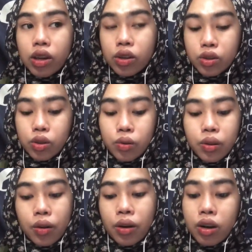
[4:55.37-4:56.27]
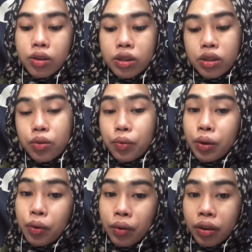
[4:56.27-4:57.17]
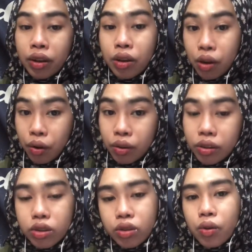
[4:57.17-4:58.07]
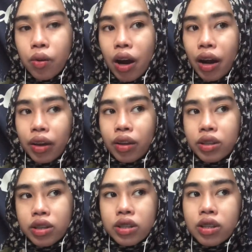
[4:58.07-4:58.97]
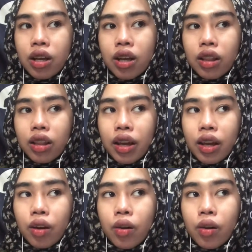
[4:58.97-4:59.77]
So their house is really near, so I just like,